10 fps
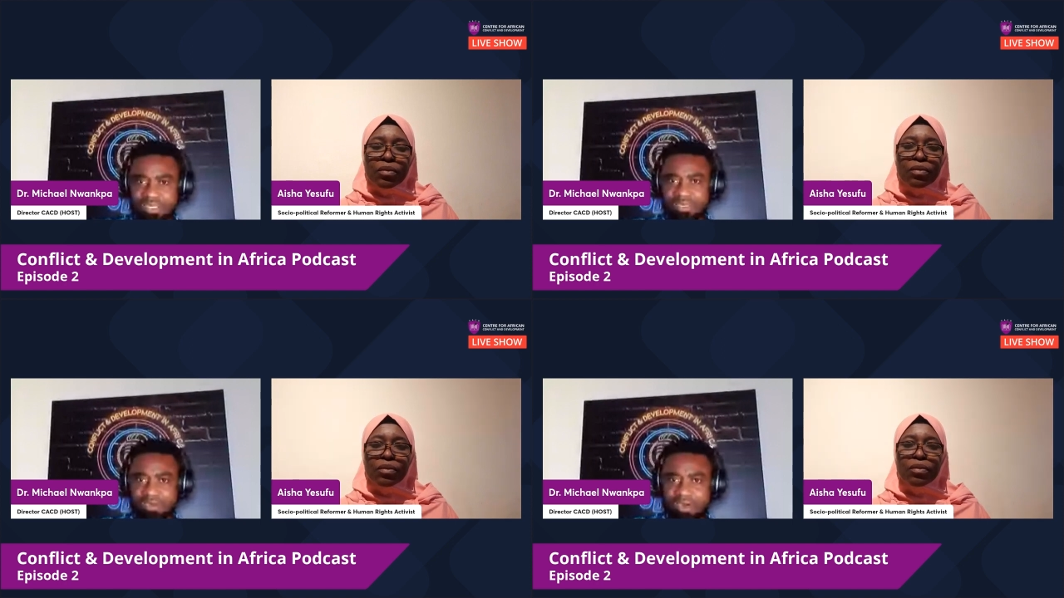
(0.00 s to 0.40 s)

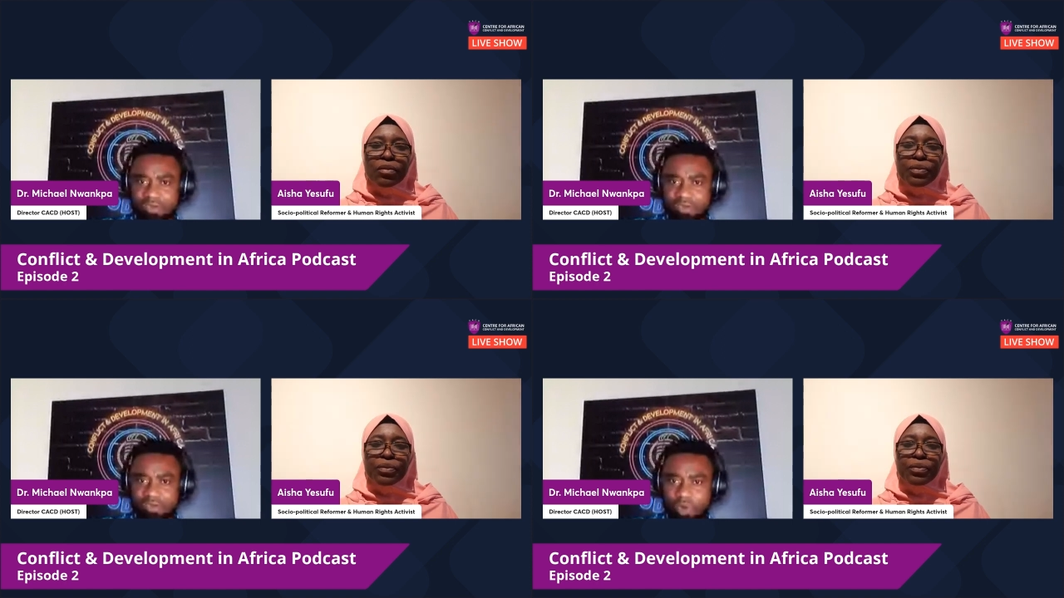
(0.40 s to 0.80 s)
Speaker 1: uh,
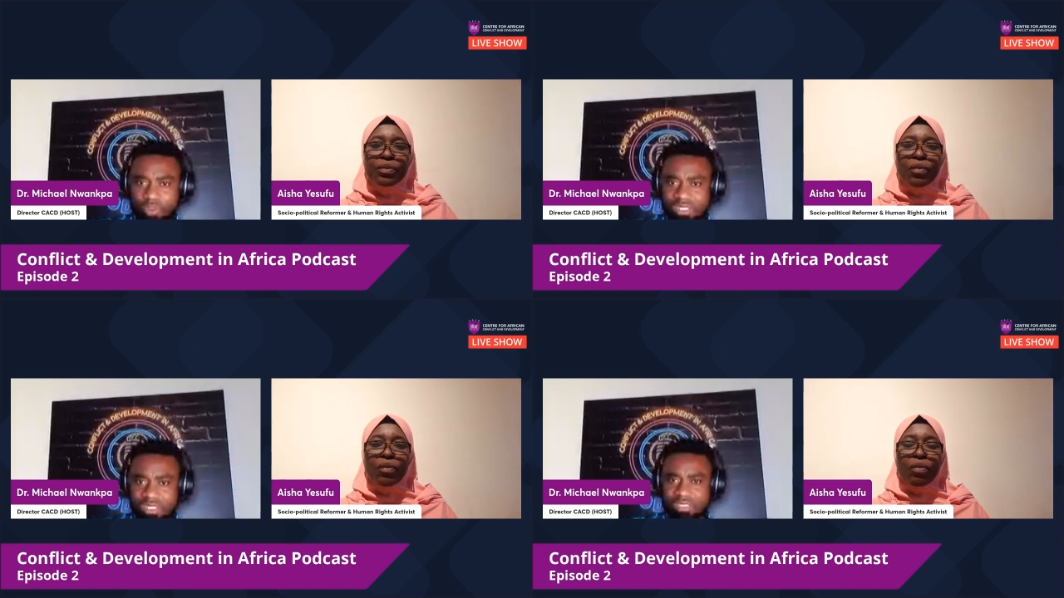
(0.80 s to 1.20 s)

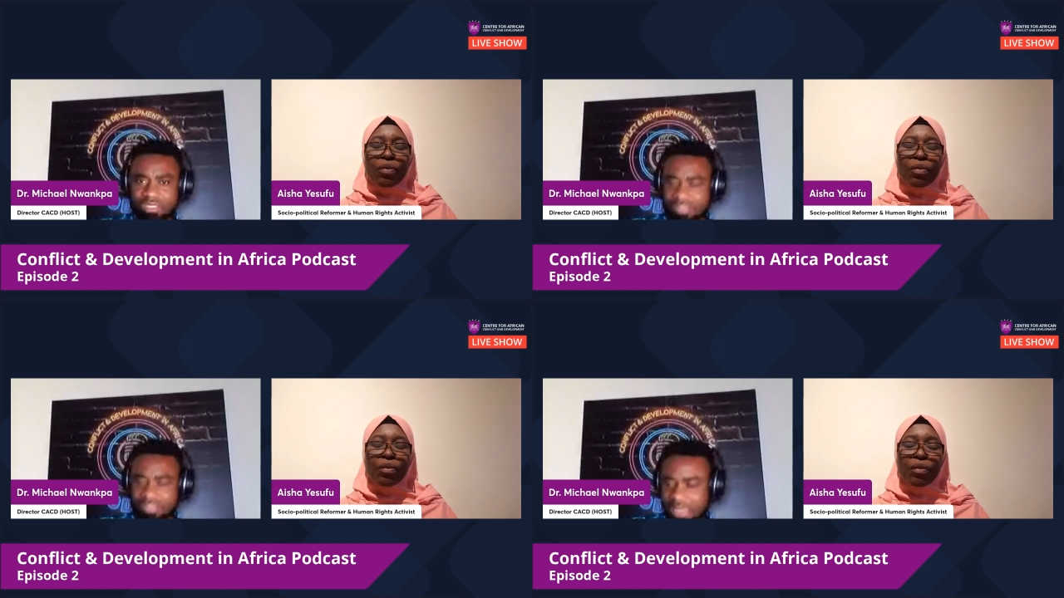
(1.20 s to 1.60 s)
faulty? Is
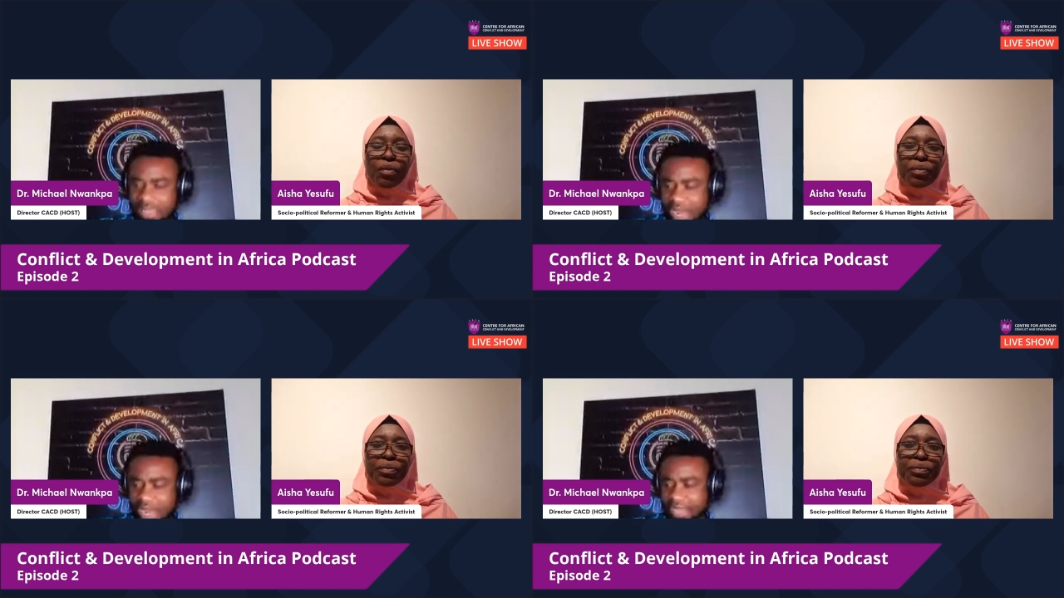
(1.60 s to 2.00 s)
that
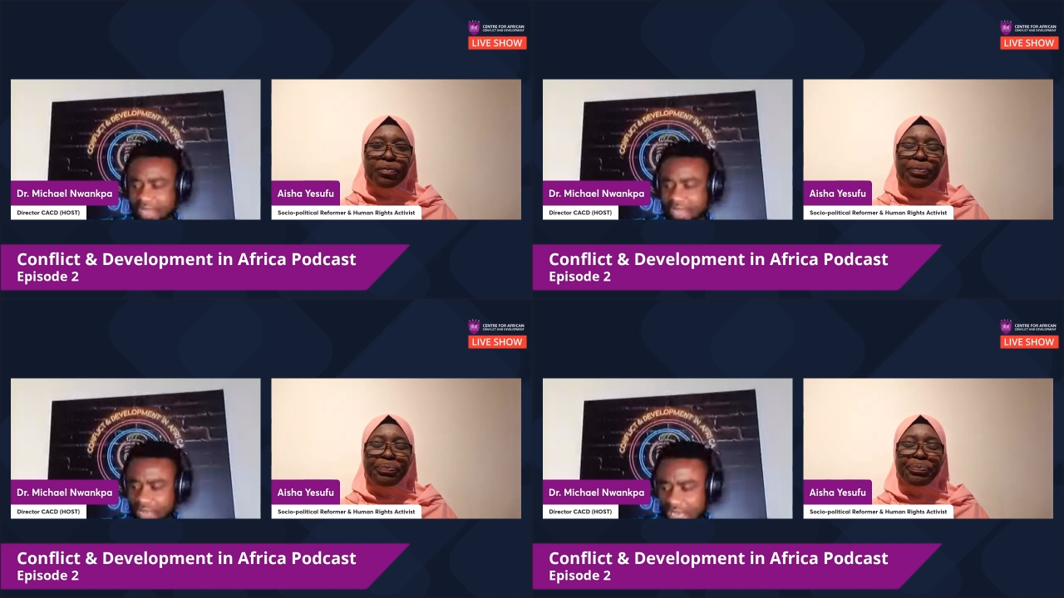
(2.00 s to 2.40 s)
why we
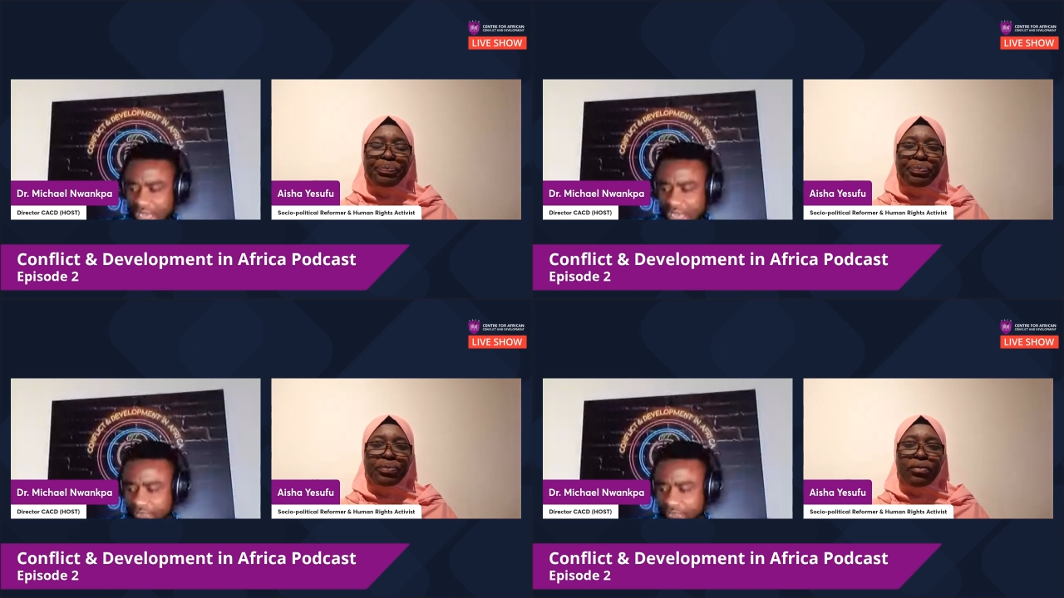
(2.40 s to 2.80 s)
have
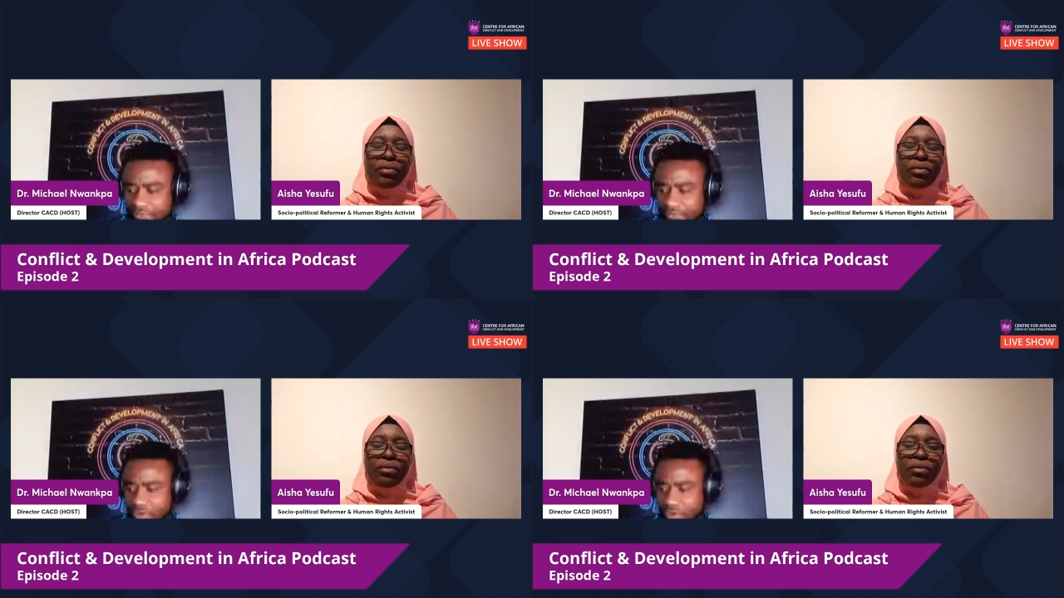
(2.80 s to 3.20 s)

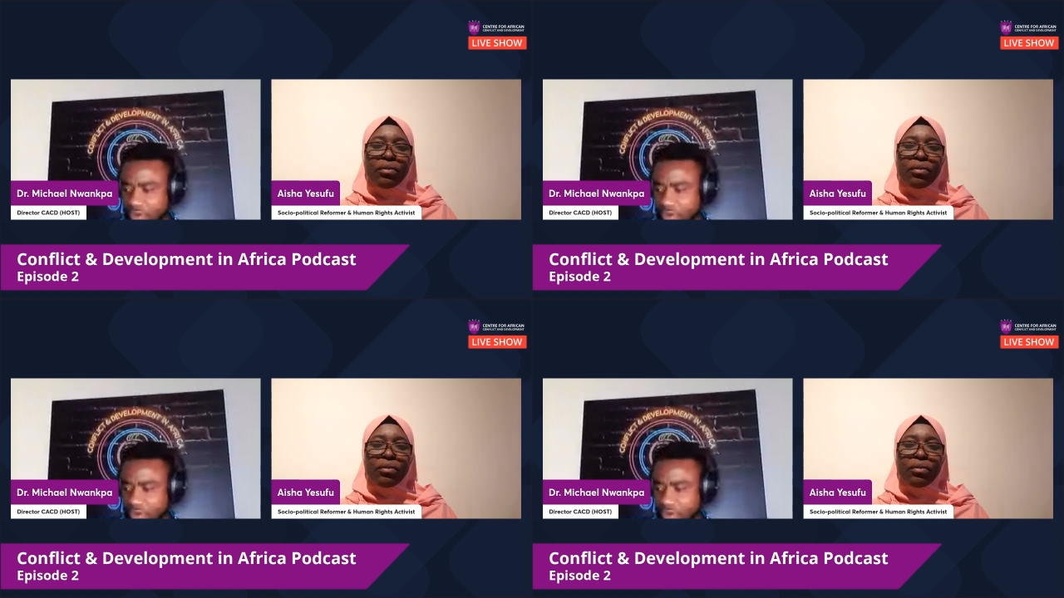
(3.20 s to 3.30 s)
all